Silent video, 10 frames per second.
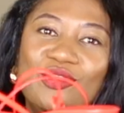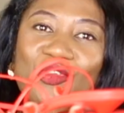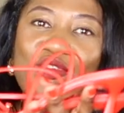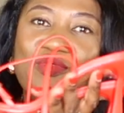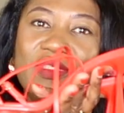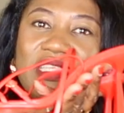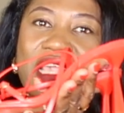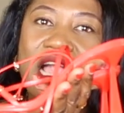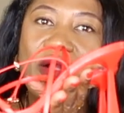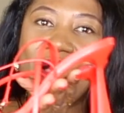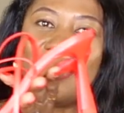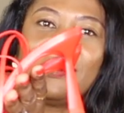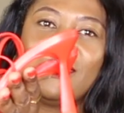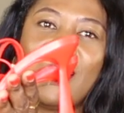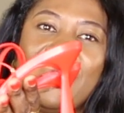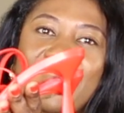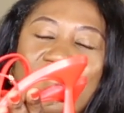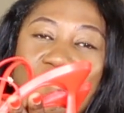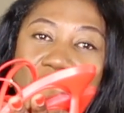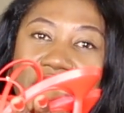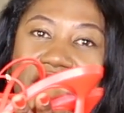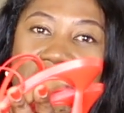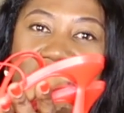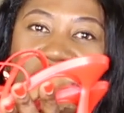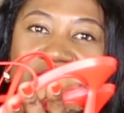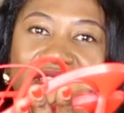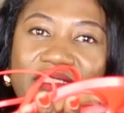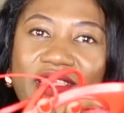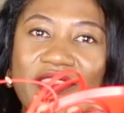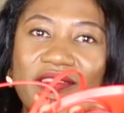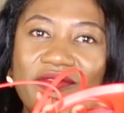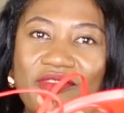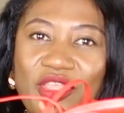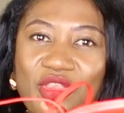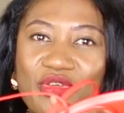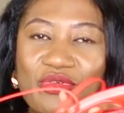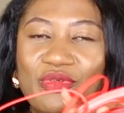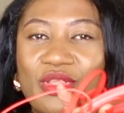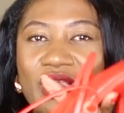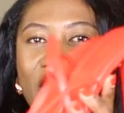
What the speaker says: So you will see how I style them with the outfits in the video.